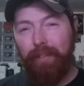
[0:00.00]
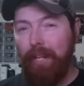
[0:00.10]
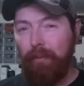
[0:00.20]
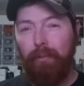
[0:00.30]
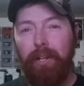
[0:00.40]

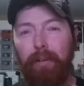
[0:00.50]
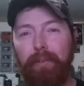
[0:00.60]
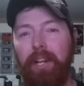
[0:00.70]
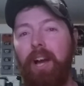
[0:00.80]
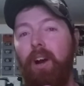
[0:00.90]
getting rid
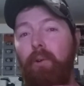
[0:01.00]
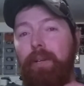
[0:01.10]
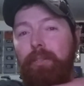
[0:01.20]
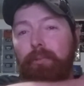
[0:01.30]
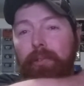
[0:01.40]
of it, and I
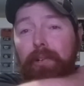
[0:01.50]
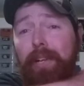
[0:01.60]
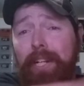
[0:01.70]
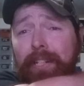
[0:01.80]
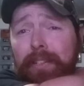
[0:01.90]
always
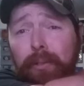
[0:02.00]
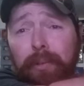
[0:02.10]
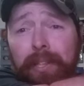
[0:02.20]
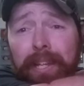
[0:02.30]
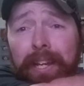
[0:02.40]
regretted
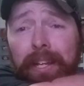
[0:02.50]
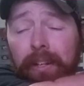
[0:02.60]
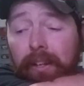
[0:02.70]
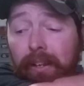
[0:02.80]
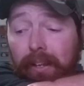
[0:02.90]
doing that.